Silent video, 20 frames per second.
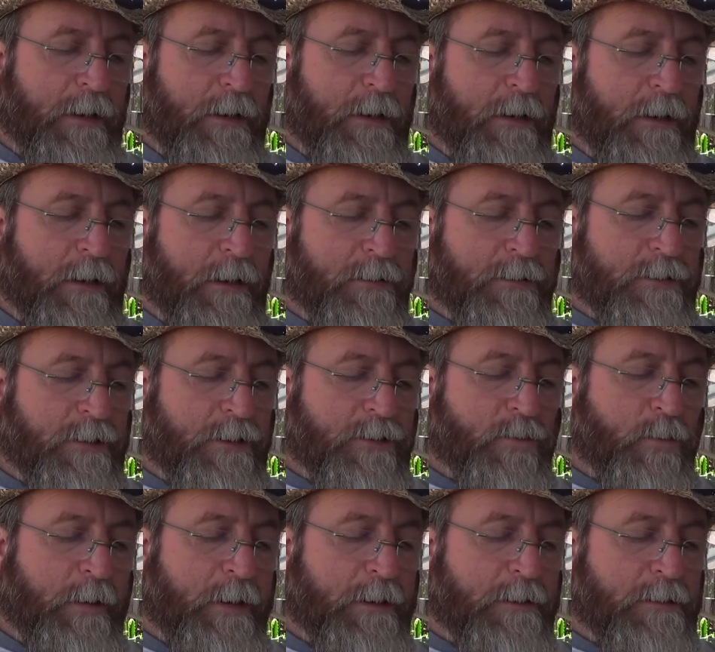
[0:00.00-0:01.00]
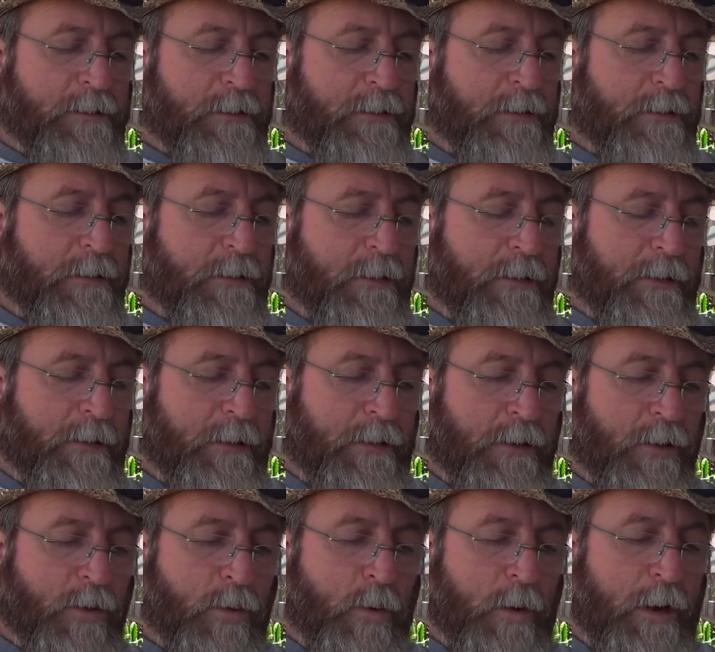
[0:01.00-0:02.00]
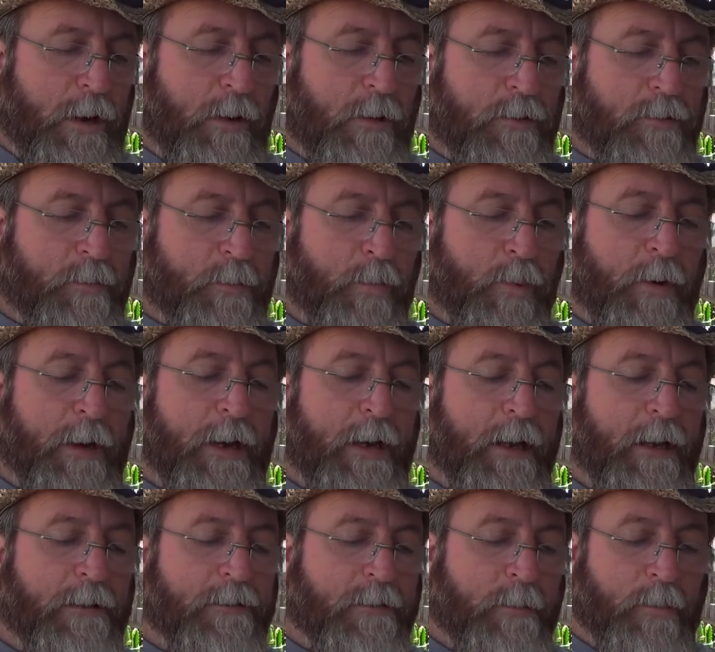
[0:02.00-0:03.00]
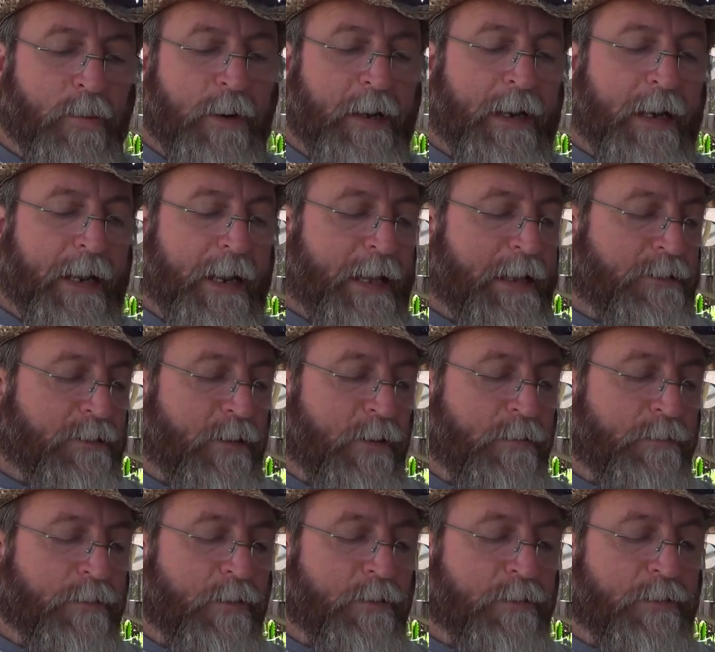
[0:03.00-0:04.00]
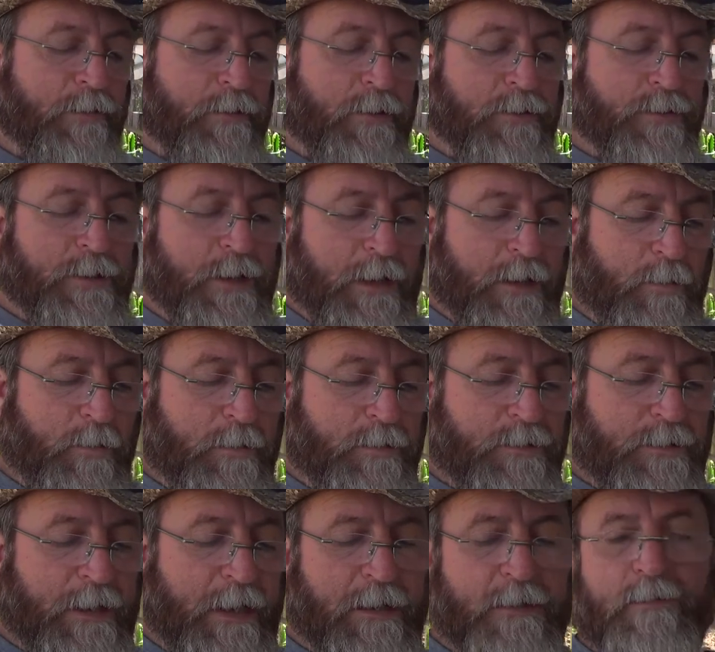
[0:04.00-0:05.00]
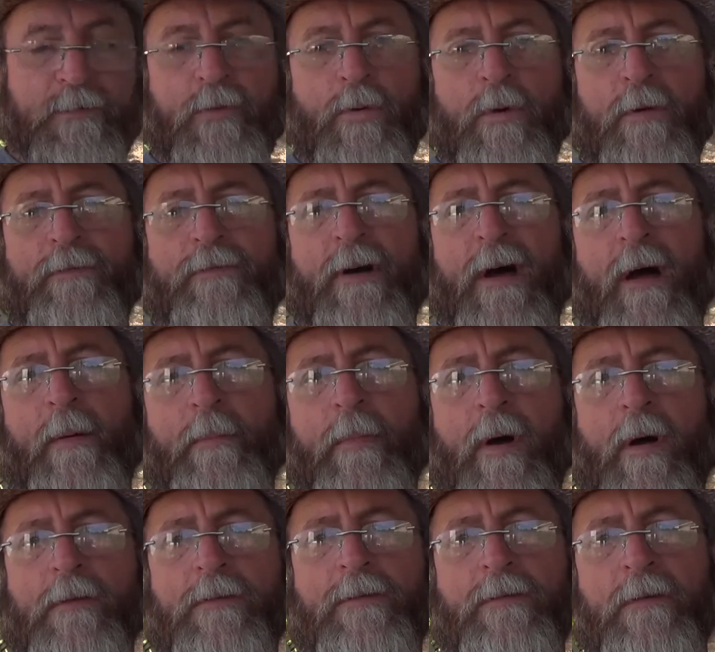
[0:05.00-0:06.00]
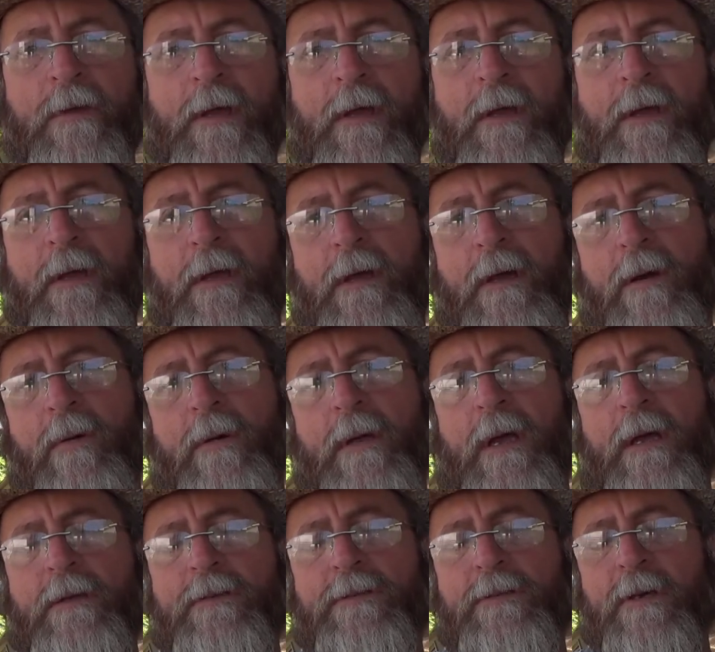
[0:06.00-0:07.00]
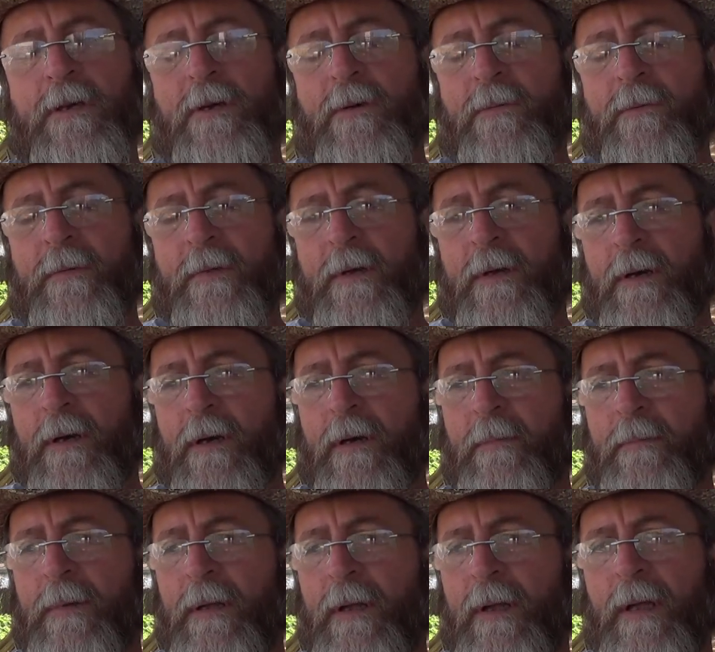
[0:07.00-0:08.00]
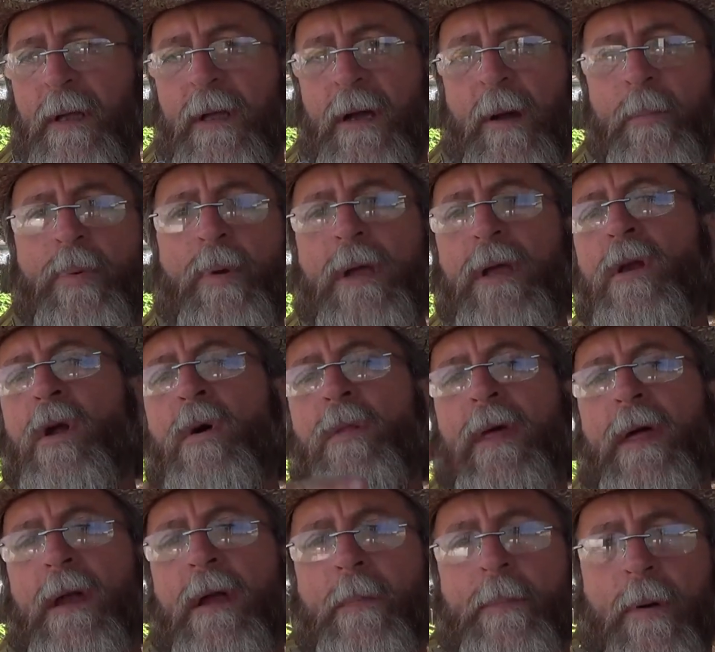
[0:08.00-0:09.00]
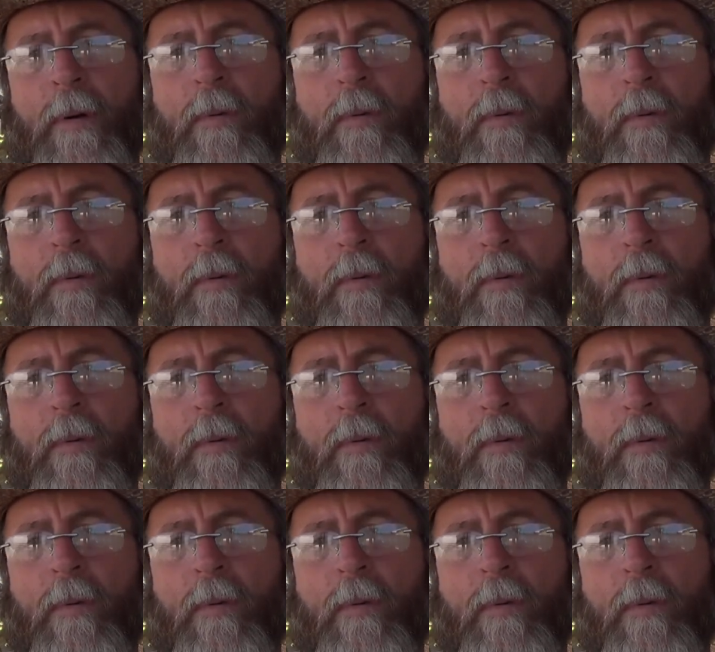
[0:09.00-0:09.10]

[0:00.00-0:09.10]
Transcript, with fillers: Uh, six weeks uh, a quail is breed is a breeding adult versus a chicken, which takes four to five months. Okay, so um, I'm bringing all that up.